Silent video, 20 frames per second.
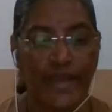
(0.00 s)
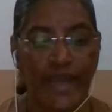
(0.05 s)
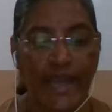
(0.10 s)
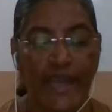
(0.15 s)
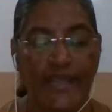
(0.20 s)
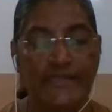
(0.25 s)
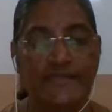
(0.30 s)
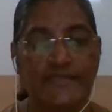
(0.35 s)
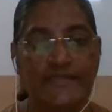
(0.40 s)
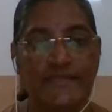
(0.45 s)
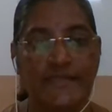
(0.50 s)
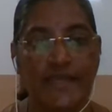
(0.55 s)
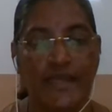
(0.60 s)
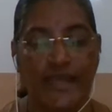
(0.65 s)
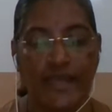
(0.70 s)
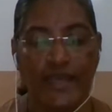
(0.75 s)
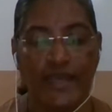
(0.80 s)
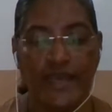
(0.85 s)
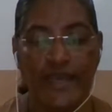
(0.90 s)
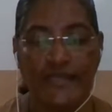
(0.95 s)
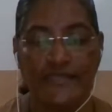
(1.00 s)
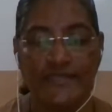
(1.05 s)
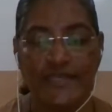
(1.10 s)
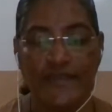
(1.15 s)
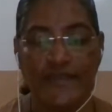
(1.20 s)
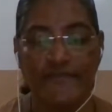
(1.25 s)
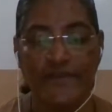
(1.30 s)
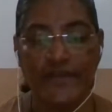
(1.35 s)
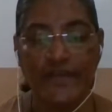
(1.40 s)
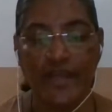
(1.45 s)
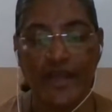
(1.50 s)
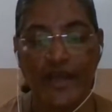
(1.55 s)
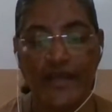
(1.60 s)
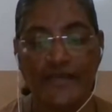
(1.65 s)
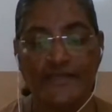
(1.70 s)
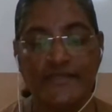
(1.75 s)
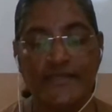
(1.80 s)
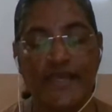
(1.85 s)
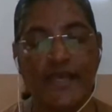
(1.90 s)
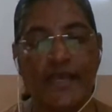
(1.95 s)
Hence, He has given
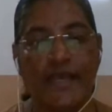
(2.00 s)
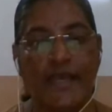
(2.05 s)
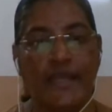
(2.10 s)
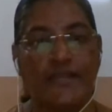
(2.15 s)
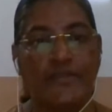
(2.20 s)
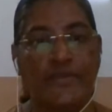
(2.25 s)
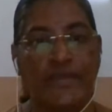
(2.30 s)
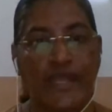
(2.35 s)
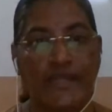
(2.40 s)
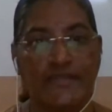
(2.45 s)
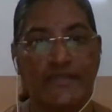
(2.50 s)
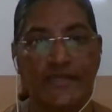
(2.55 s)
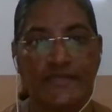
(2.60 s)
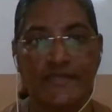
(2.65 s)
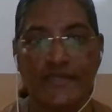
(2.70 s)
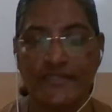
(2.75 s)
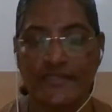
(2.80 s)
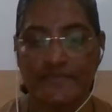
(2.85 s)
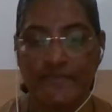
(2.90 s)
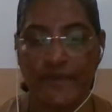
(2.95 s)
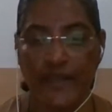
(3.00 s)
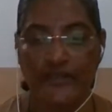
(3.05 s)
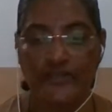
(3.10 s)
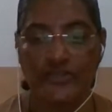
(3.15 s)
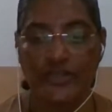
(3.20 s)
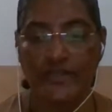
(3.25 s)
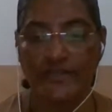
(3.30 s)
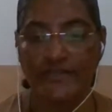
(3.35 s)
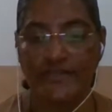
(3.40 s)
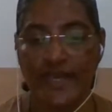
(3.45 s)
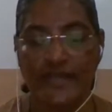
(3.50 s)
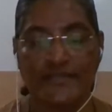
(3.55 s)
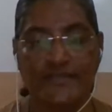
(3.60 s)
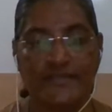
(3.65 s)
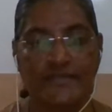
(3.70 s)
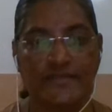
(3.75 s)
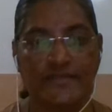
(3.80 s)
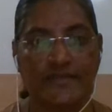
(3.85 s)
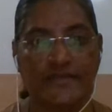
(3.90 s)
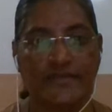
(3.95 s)
us educators a special
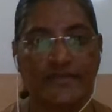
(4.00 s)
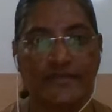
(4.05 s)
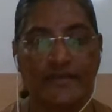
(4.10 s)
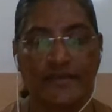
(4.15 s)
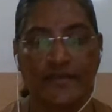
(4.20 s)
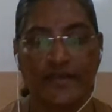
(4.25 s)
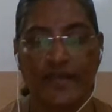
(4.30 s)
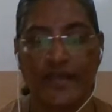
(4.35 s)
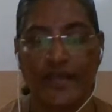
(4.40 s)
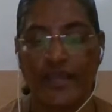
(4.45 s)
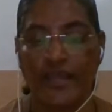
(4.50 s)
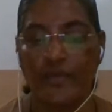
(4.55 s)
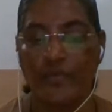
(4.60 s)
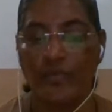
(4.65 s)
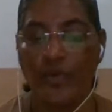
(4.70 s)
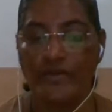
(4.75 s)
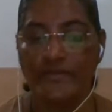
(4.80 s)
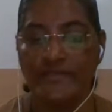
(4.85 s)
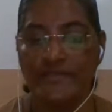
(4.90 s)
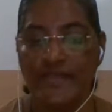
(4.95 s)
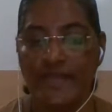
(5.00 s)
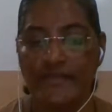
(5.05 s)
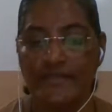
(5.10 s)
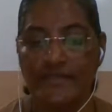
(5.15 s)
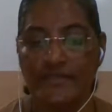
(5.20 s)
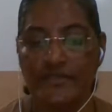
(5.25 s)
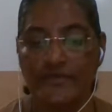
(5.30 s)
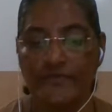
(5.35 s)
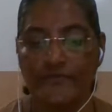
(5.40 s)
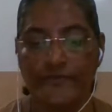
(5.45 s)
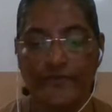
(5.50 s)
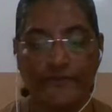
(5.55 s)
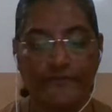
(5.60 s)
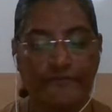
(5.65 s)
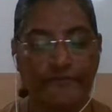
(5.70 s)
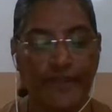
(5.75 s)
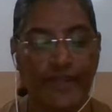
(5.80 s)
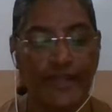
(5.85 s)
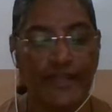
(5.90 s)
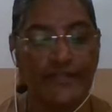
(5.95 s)
task. He wants us to
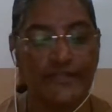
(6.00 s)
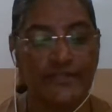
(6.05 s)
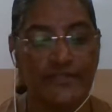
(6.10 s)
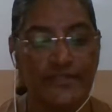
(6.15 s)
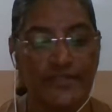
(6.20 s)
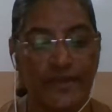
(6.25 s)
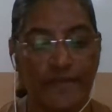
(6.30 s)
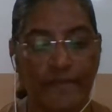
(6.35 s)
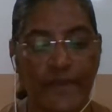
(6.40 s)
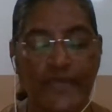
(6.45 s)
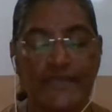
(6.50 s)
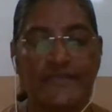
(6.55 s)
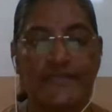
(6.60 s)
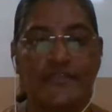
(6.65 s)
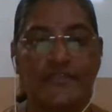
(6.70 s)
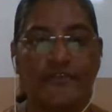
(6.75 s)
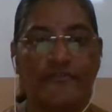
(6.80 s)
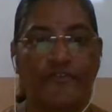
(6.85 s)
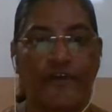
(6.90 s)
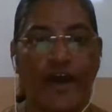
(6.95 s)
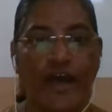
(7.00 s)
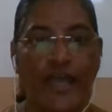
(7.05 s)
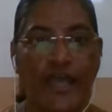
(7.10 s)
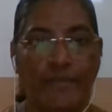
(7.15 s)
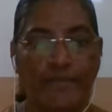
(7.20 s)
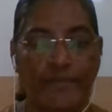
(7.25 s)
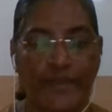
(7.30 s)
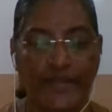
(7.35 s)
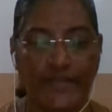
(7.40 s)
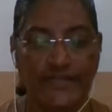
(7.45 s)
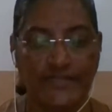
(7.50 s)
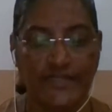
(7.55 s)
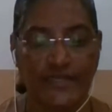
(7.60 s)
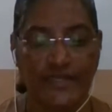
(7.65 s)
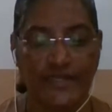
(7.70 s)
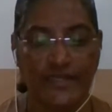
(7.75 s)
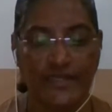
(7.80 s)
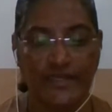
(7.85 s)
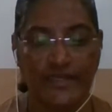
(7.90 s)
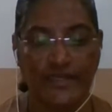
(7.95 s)
fulfill it to the best of our
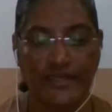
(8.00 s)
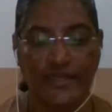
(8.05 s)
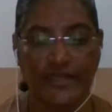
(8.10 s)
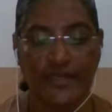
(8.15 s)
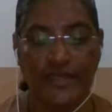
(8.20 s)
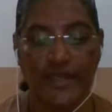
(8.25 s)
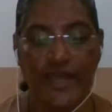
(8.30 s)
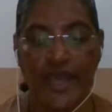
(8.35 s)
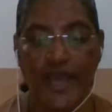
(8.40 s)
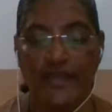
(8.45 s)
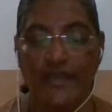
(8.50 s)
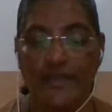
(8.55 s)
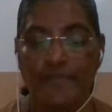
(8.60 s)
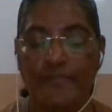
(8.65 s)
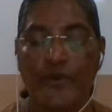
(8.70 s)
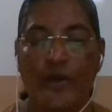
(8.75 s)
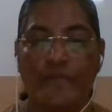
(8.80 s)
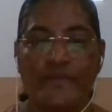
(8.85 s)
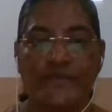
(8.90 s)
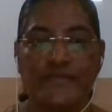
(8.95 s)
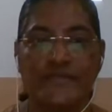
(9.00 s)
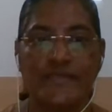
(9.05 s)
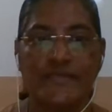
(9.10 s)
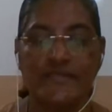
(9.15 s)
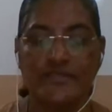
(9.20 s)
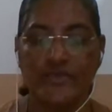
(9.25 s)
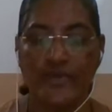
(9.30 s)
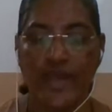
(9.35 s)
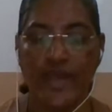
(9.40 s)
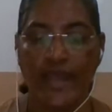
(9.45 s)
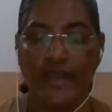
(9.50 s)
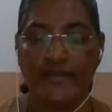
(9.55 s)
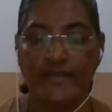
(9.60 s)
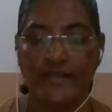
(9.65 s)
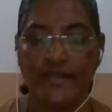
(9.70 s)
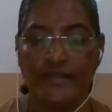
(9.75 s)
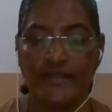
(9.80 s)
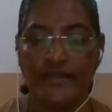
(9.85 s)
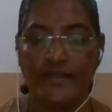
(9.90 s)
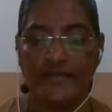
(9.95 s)
ability. And He promises to
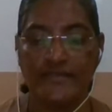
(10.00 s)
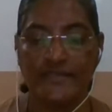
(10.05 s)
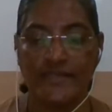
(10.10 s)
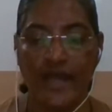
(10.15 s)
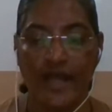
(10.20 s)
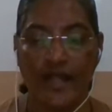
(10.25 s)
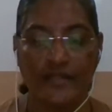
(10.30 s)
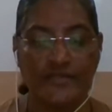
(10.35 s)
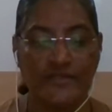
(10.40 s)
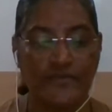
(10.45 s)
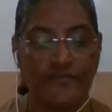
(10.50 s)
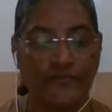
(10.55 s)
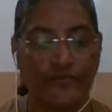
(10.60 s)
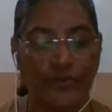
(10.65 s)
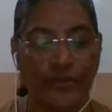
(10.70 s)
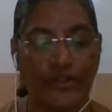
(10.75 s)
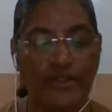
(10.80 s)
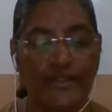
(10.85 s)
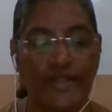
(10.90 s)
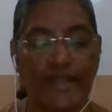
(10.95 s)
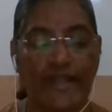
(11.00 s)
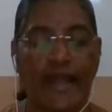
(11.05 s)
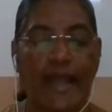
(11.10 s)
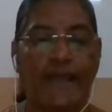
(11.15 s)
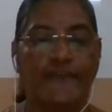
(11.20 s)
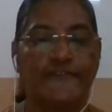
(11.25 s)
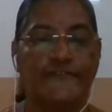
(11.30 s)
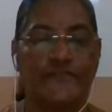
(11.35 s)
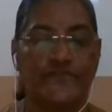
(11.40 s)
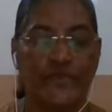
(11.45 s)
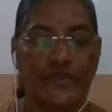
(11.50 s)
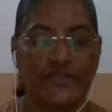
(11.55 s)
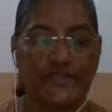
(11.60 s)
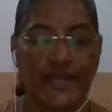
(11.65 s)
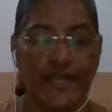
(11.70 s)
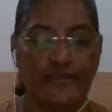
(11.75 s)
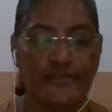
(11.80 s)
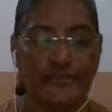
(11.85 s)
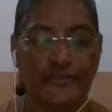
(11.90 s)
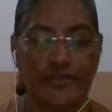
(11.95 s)
handle the results of all the lives we
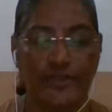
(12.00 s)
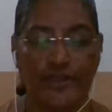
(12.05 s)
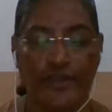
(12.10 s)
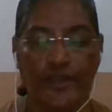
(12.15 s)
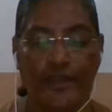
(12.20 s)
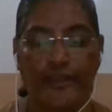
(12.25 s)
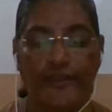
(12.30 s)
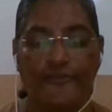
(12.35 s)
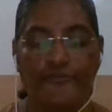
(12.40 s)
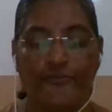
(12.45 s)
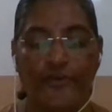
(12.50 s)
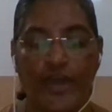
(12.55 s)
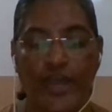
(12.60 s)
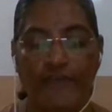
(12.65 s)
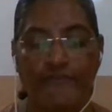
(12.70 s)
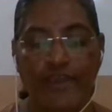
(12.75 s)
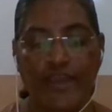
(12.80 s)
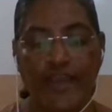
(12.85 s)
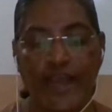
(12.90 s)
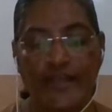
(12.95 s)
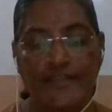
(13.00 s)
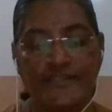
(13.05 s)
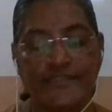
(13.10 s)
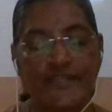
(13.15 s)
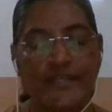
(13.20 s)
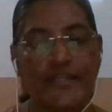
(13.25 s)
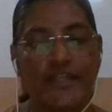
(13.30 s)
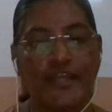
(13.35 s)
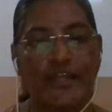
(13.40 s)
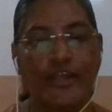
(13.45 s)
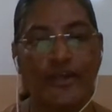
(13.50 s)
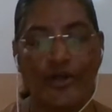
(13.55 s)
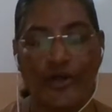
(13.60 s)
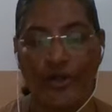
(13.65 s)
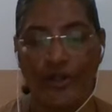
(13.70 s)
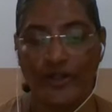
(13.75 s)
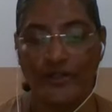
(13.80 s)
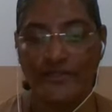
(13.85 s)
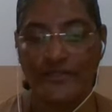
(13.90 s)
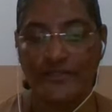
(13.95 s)
touch for having answered the
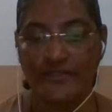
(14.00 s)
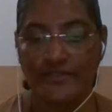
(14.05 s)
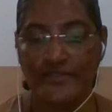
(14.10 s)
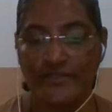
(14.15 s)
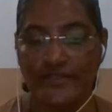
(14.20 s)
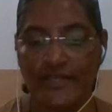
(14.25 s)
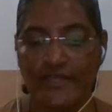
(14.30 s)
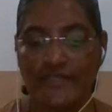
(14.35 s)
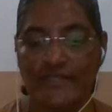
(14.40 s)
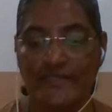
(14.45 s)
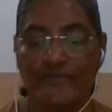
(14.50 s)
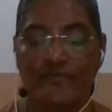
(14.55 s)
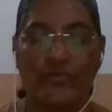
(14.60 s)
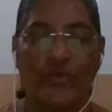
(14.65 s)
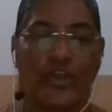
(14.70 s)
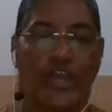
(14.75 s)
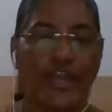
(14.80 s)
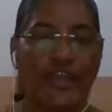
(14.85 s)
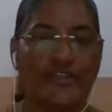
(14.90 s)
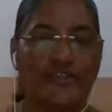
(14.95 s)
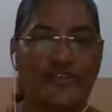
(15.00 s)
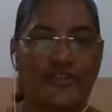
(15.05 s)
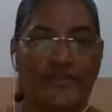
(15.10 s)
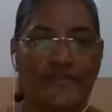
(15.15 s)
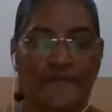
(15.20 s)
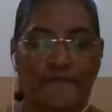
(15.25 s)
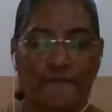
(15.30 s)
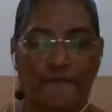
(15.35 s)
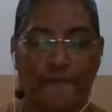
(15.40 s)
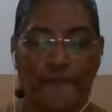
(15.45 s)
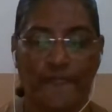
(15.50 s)
call to this vocation.